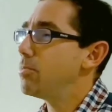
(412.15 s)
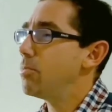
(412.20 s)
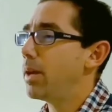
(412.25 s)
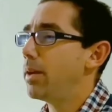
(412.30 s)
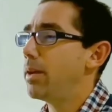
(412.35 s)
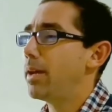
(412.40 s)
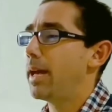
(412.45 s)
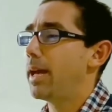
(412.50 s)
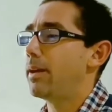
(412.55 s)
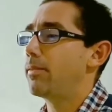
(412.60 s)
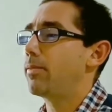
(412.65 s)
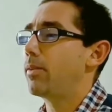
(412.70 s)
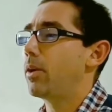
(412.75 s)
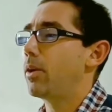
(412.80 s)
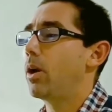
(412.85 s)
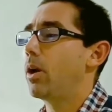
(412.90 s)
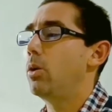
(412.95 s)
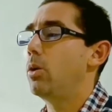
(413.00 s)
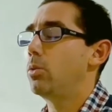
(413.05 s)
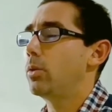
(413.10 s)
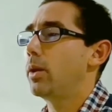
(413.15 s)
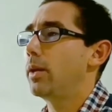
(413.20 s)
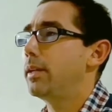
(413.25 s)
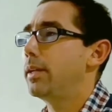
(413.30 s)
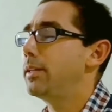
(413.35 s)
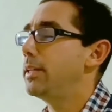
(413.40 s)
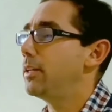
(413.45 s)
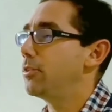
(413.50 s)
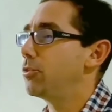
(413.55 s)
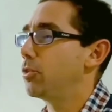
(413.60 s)
may have
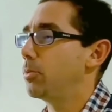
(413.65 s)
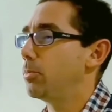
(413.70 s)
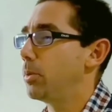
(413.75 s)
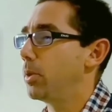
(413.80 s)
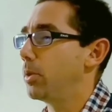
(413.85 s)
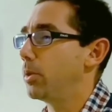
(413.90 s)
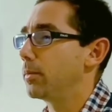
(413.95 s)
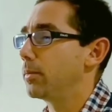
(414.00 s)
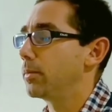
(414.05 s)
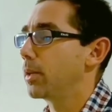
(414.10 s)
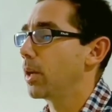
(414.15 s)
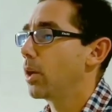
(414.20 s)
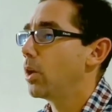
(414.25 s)
already disappeared.